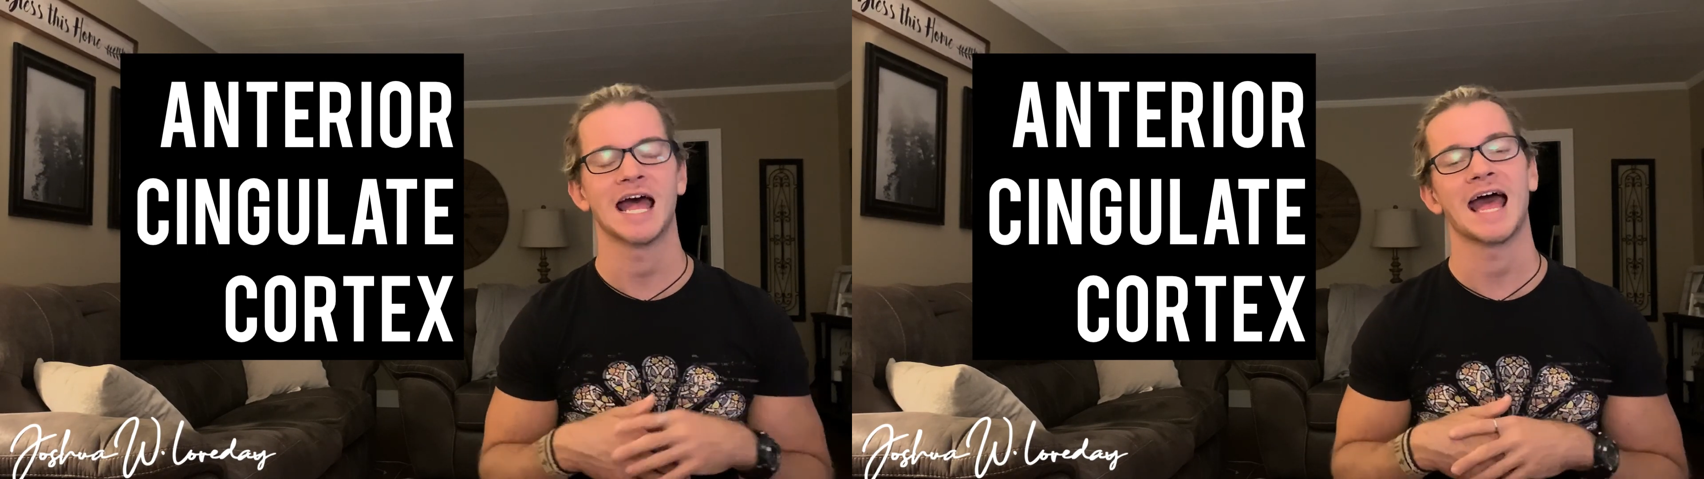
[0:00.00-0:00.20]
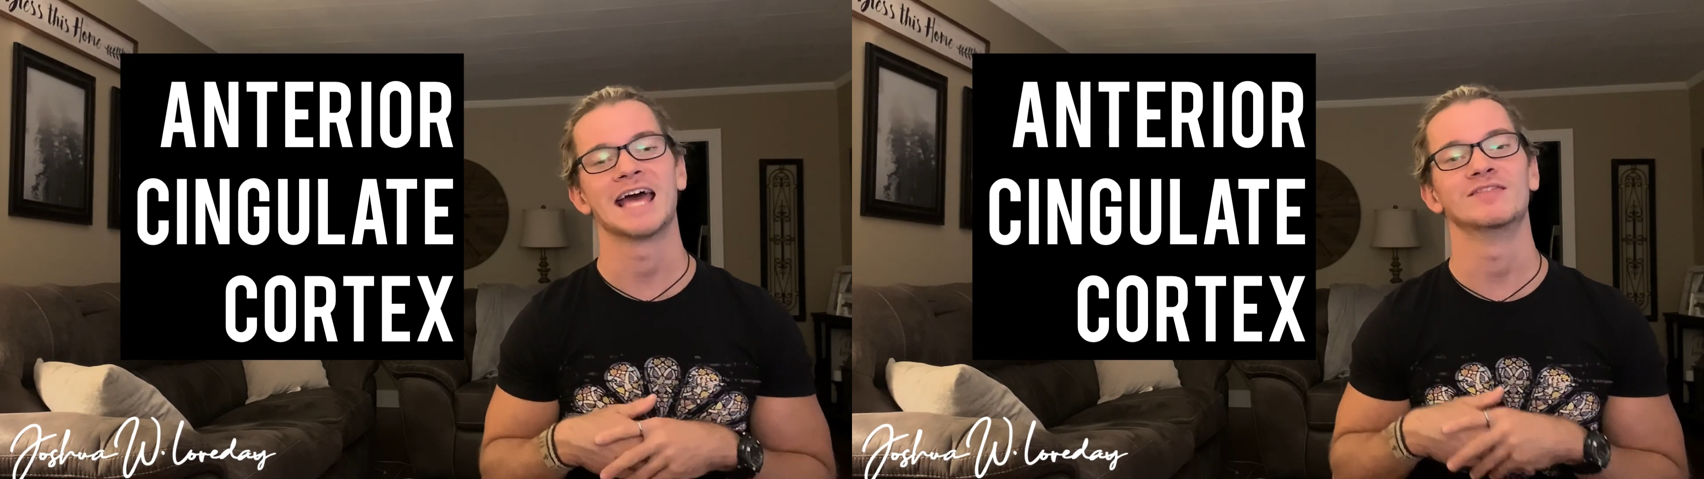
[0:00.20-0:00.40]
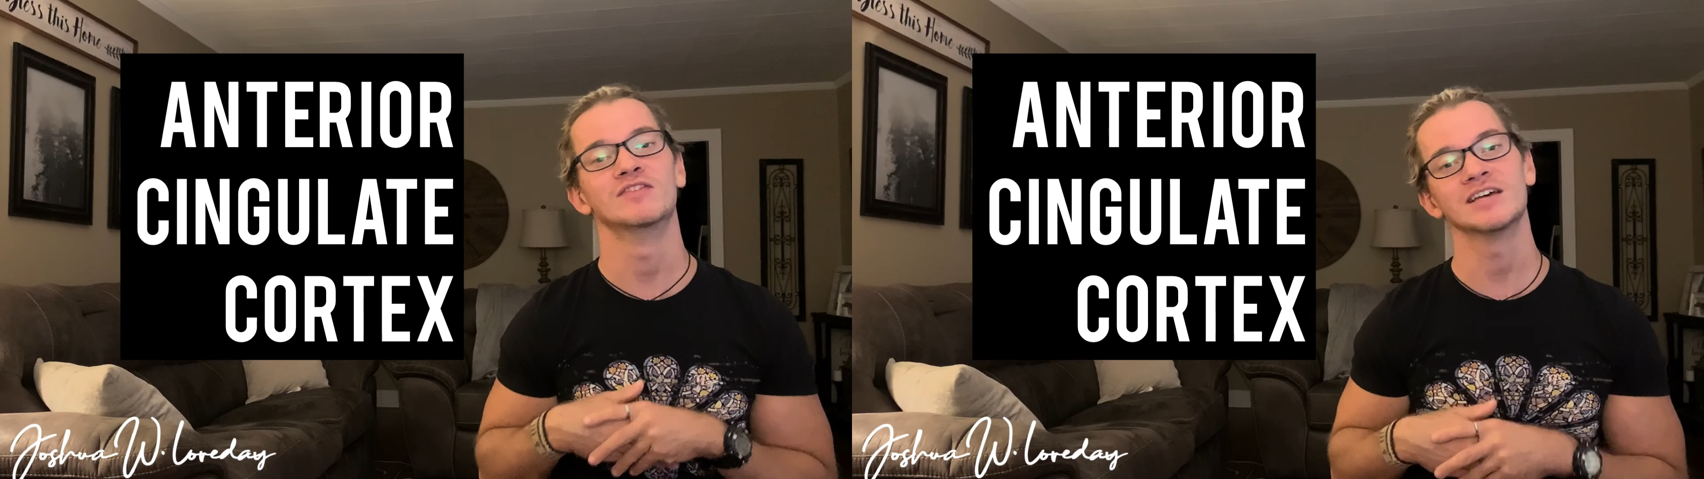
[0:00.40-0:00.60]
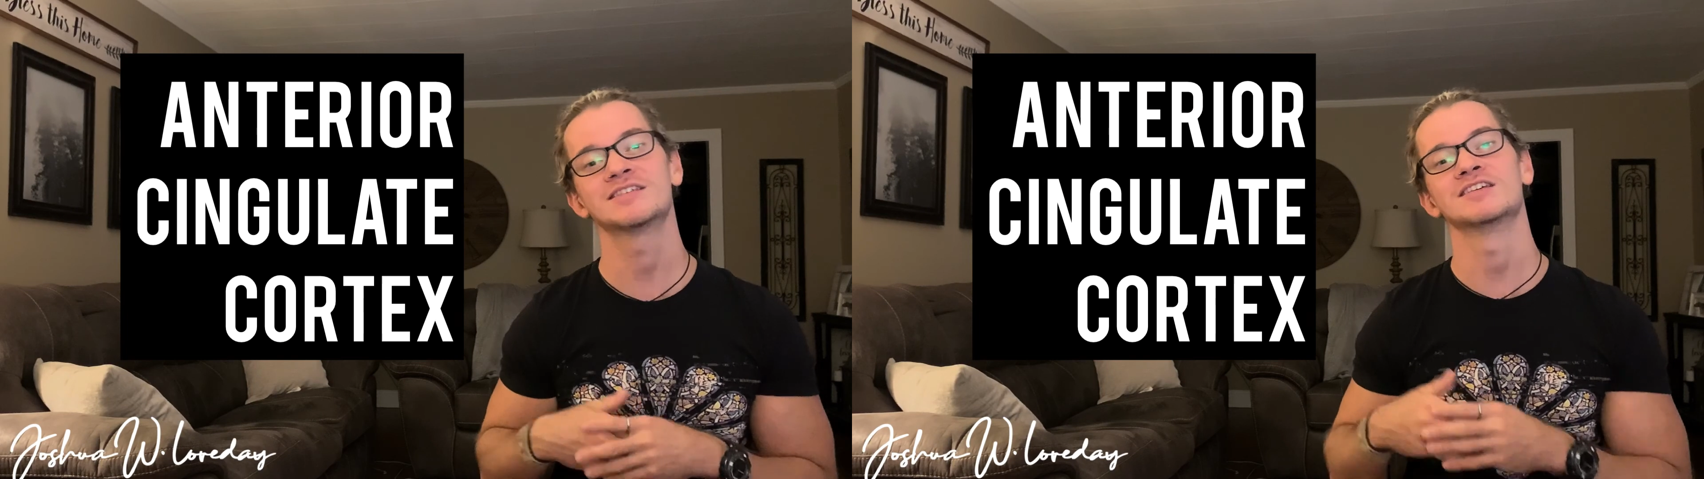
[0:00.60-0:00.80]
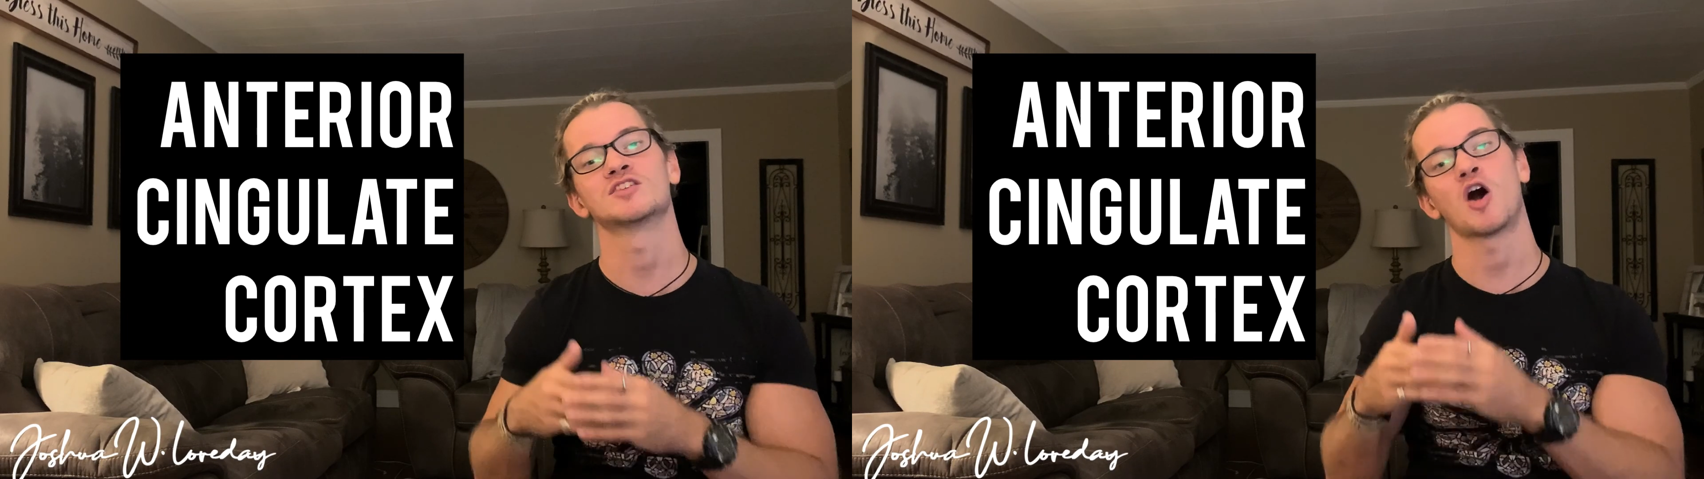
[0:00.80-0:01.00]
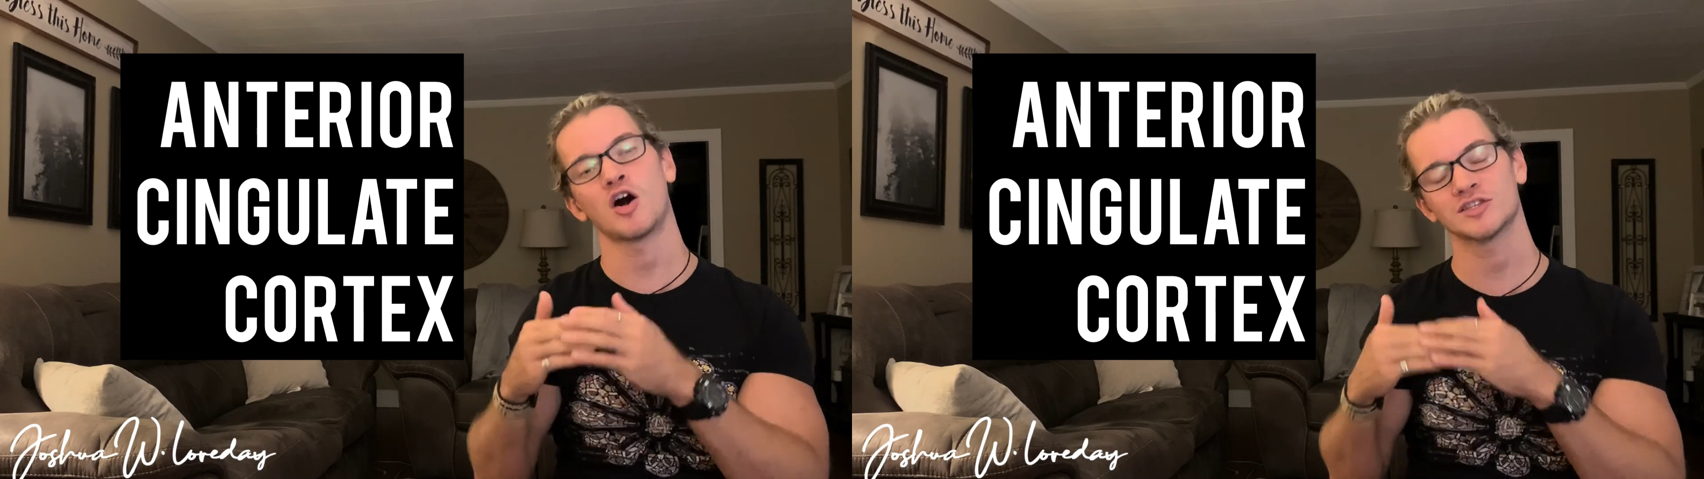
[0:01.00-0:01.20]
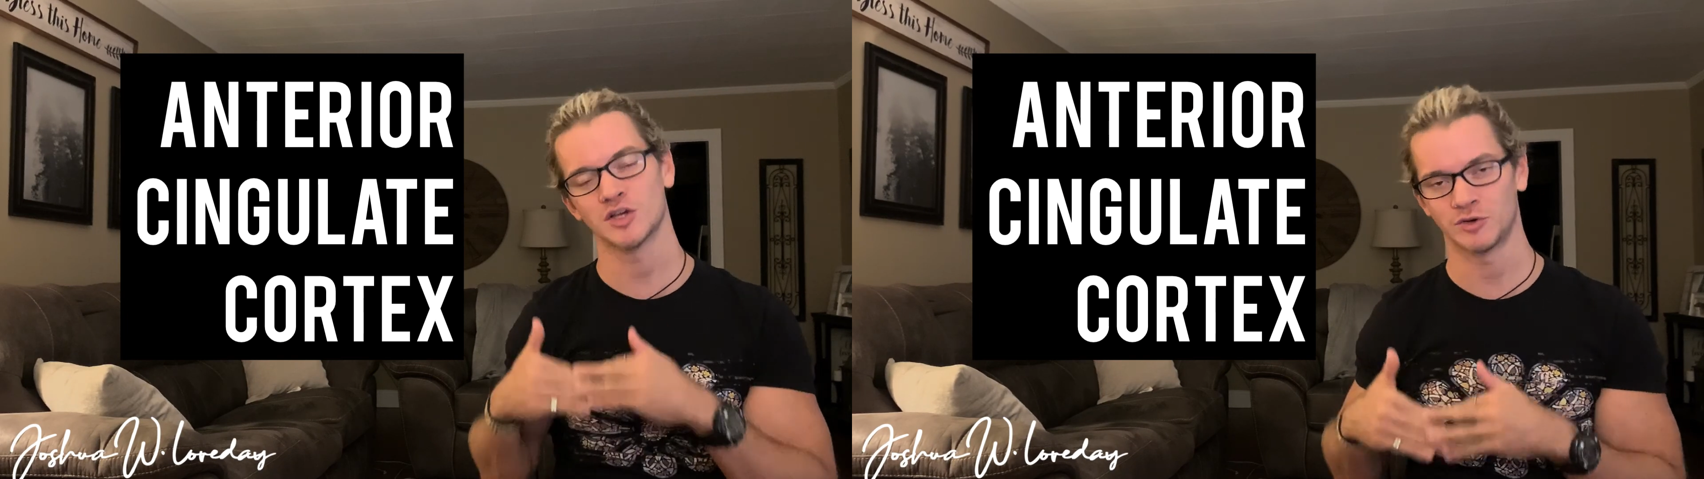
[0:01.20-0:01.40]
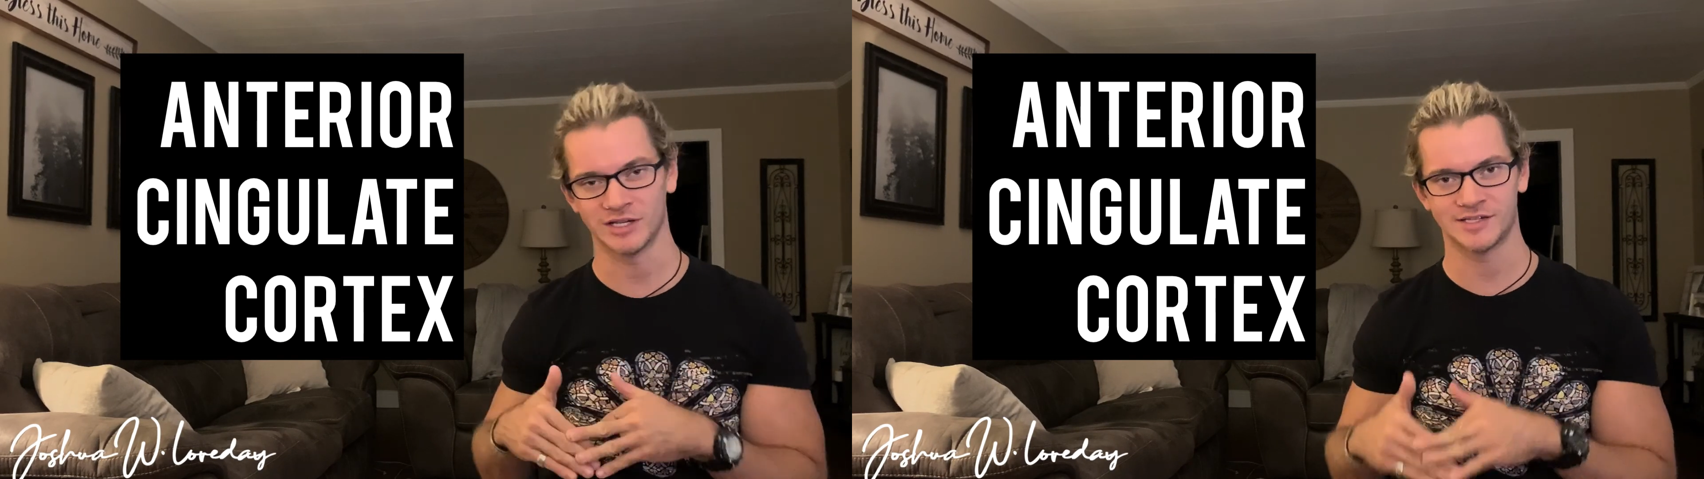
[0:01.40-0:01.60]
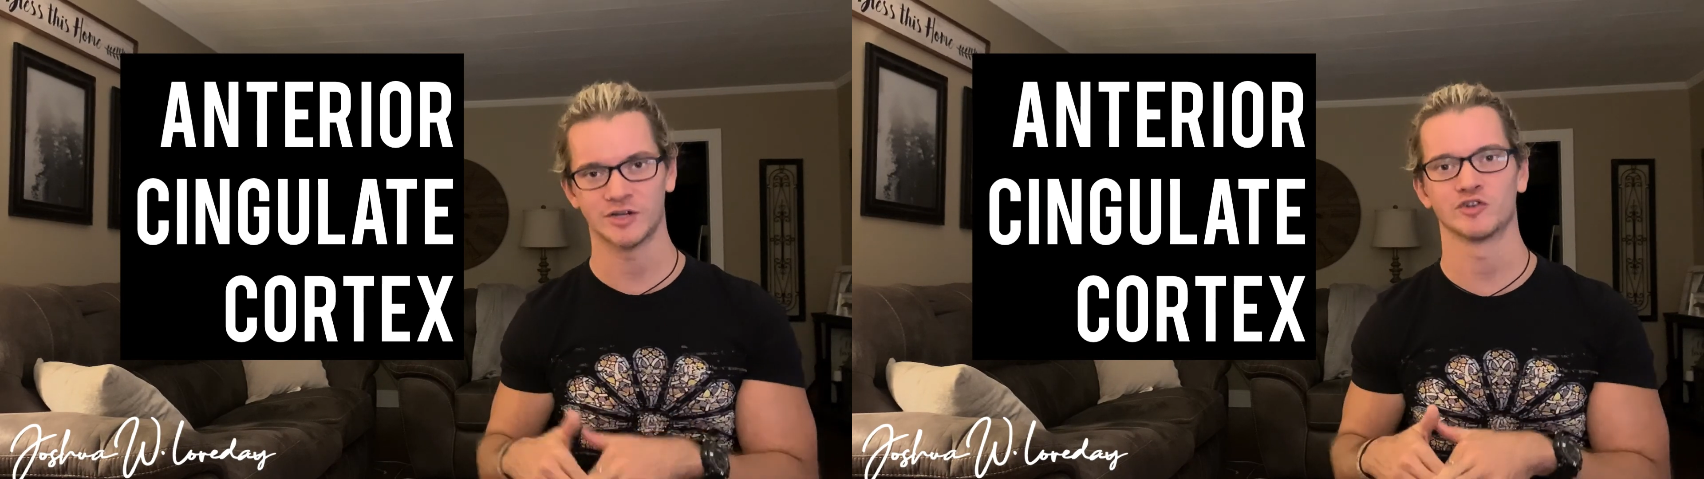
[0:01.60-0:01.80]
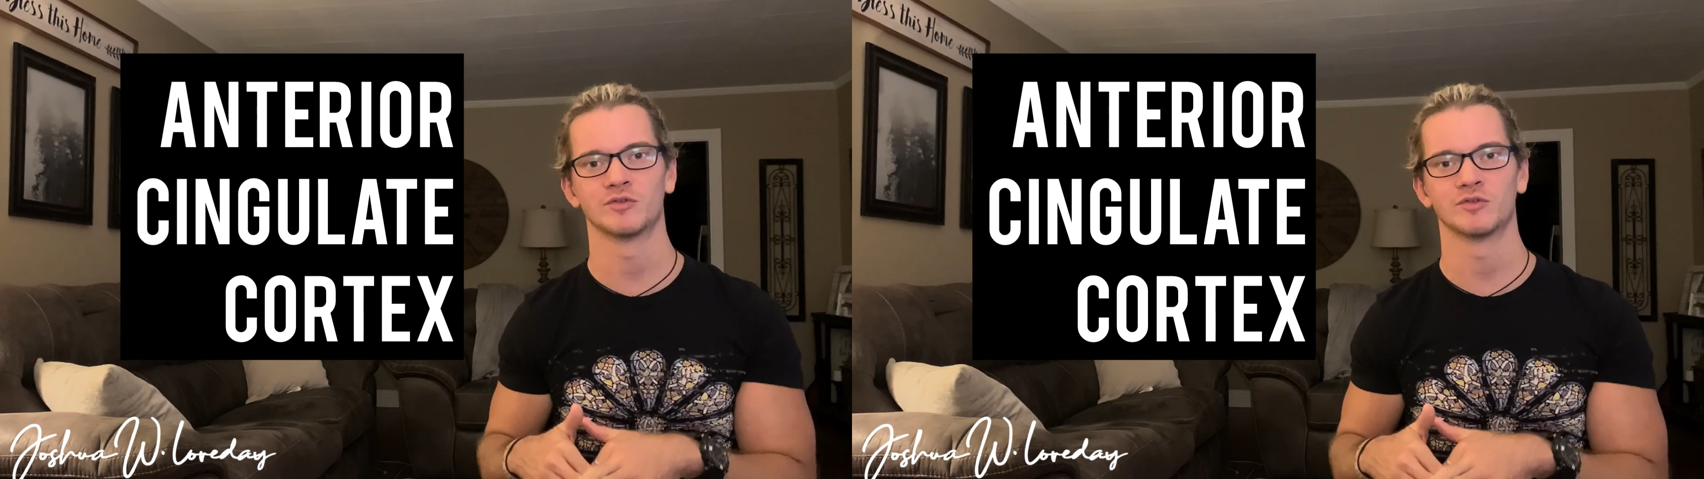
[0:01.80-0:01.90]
and this is also considered